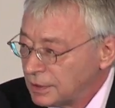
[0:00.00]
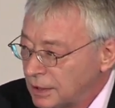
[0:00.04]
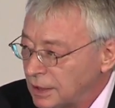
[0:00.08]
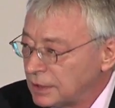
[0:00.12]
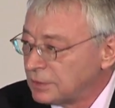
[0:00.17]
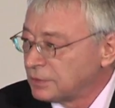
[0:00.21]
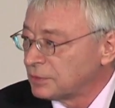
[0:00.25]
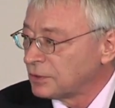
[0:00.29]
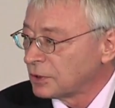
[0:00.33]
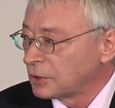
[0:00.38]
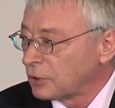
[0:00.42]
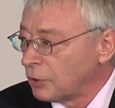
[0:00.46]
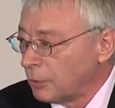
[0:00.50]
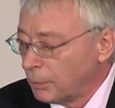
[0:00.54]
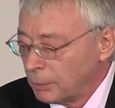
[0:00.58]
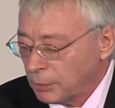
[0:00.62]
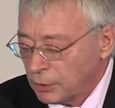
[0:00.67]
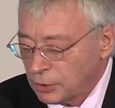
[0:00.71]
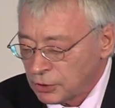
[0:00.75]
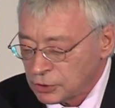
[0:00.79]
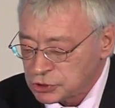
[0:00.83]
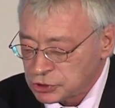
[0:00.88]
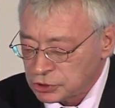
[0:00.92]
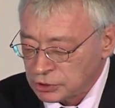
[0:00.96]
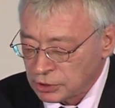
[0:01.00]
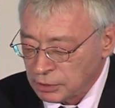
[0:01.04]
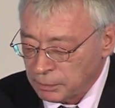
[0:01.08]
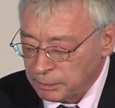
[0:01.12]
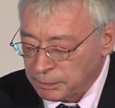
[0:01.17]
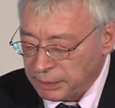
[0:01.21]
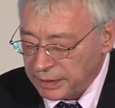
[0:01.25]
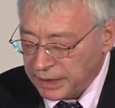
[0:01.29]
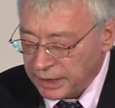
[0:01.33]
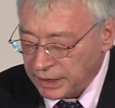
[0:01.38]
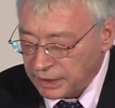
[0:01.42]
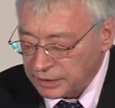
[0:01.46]
and the commercial
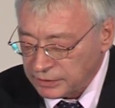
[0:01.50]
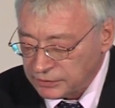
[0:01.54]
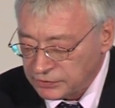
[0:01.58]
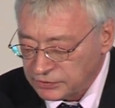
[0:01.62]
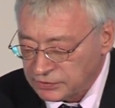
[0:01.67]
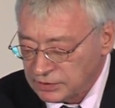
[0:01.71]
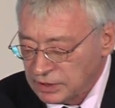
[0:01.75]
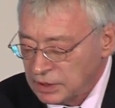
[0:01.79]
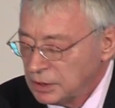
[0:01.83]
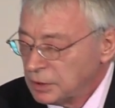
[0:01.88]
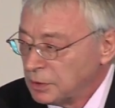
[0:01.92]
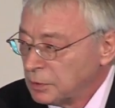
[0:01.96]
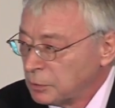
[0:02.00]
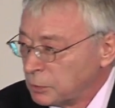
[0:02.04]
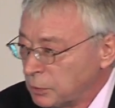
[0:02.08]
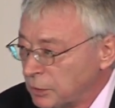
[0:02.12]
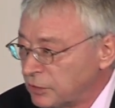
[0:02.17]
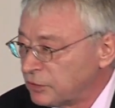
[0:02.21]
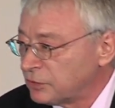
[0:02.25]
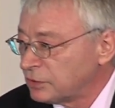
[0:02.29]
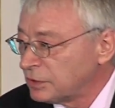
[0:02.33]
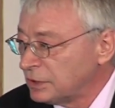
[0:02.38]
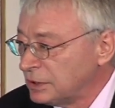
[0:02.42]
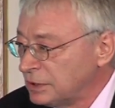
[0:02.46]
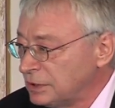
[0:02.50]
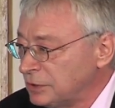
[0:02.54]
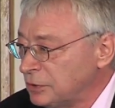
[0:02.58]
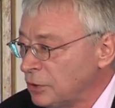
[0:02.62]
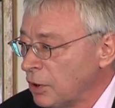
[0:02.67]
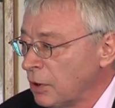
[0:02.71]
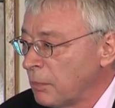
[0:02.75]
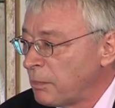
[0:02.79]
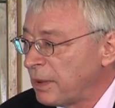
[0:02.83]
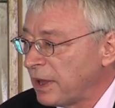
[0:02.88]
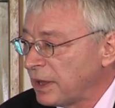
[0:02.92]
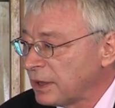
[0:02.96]
banks within
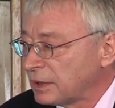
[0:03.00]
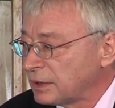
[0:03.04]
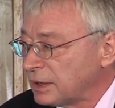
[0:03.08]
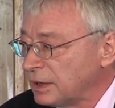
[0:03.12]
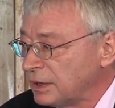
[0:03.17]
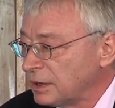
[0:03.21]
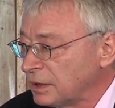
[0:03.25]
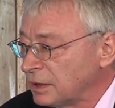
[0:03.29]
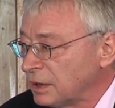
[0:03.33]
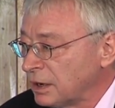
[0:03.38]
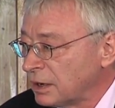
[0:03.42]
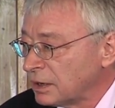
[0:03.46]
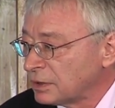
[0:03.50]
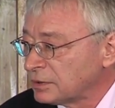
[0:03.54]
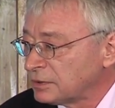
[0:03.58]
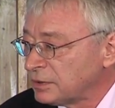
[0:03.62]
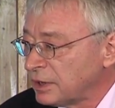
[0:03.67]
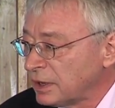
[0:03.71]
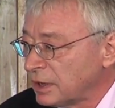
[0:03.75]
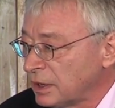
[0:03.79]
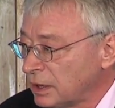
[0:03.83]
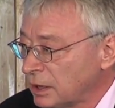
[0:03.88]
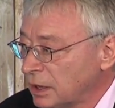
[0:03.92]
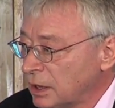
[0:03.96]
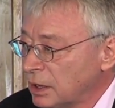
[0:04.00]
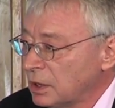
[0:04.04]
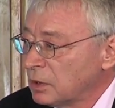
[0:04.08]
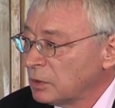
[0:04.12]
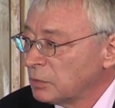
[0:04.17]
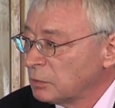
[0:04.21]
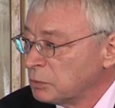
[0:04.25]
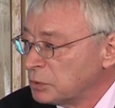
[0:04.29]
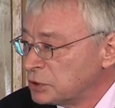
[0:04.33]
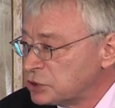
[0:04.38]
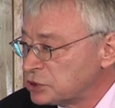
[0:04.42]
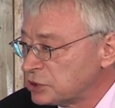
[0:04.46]
your banking cartel,
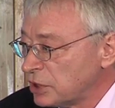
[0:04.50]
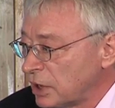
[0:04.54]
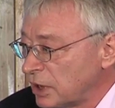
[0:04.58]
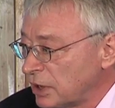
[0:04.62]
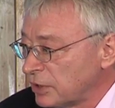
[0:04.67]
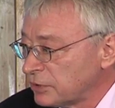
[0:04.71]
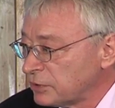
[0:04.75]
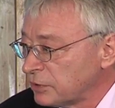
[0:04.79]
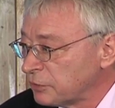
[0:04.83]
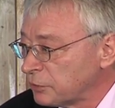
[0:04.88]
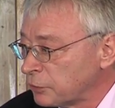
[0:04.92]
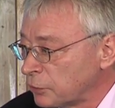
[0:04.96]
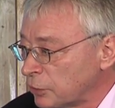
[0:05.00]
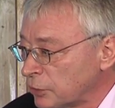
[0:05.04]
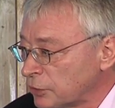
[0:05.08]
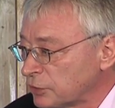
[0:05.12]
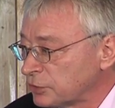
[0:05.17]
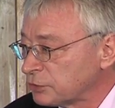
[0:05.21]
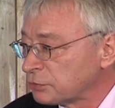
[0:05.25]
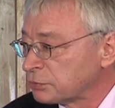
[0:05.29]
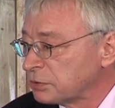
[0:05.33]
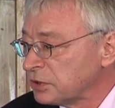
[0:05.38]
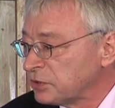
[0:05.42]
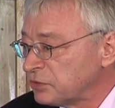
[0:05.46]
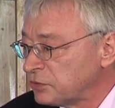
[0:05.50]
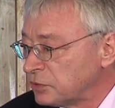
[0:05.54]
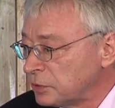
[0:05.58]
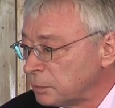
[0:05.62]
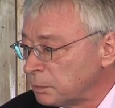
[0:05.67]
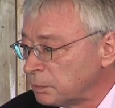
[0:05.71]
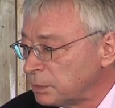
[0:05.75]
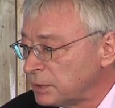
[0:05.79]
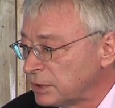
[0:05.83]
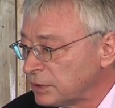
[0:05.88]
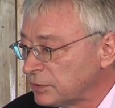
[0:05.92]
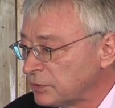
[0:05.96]
which are the first
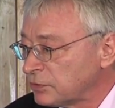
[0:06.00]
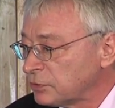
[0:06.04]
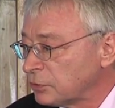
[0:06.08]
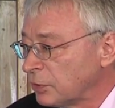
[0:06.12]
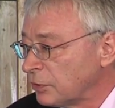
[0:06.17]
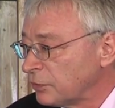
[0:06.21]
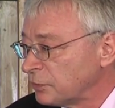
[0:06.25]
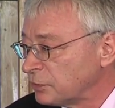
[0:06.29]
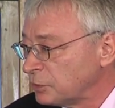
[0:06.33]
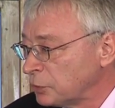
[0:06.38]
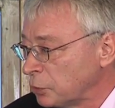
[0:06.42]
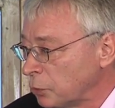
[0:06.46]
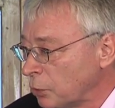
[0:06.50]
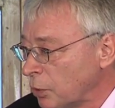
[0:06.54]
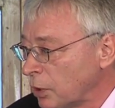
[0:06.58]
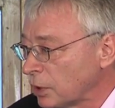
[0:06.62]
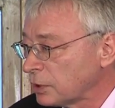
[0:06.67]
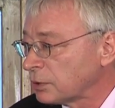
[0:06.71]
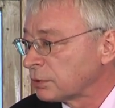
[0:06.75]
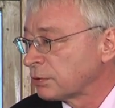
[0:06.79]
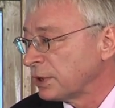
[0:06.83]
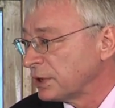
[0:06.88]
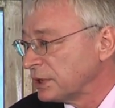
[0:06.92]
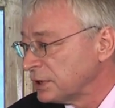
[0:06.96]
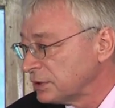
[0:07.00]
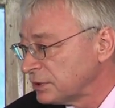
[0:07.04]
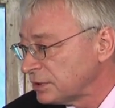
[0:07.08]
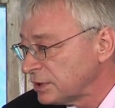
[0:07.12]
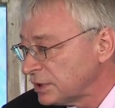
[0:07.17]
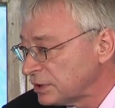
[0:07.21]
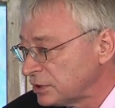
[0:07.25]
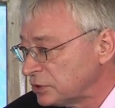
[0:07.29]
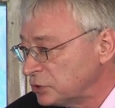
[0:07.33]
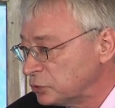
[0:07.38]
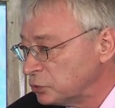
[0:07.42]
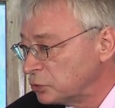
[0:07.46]
recipients of your credit
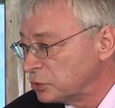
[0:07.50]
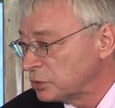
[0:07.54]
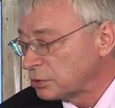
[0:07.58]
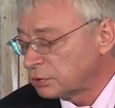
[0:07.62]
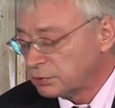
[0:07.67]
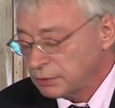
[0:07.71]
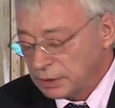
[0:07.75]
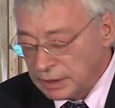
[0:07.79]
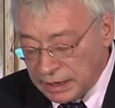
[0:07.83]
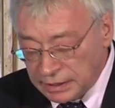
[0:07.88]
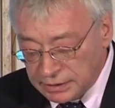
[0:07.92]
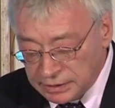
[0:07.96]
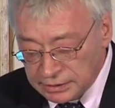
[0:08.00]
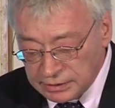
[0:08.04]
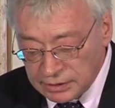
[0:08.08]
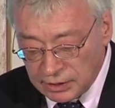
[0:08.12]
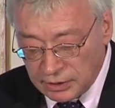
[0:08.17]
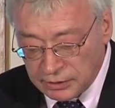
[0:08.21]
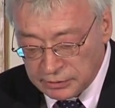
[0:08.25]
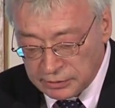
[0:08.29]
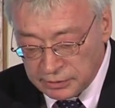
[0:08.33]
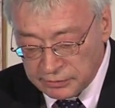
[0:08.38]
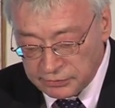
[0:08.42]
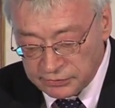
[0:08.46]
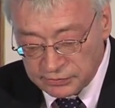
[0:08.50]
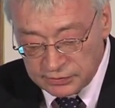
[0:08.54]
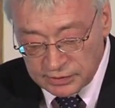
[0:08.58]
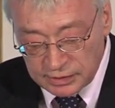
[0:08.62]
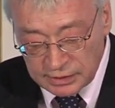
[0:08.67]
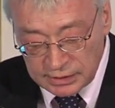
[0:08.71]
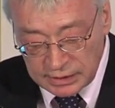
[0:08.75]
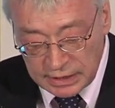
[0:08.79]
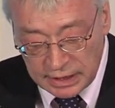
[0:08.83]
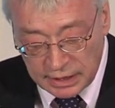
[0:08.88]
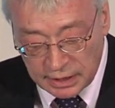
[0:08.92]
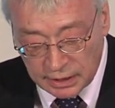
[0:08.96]
that you created out of
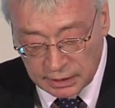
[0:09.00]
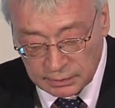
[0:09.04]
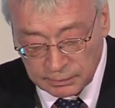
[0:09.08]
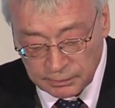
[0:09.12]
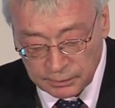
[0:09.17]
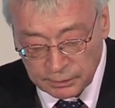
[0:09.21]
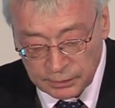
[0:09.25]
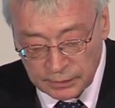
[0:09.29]
thin air.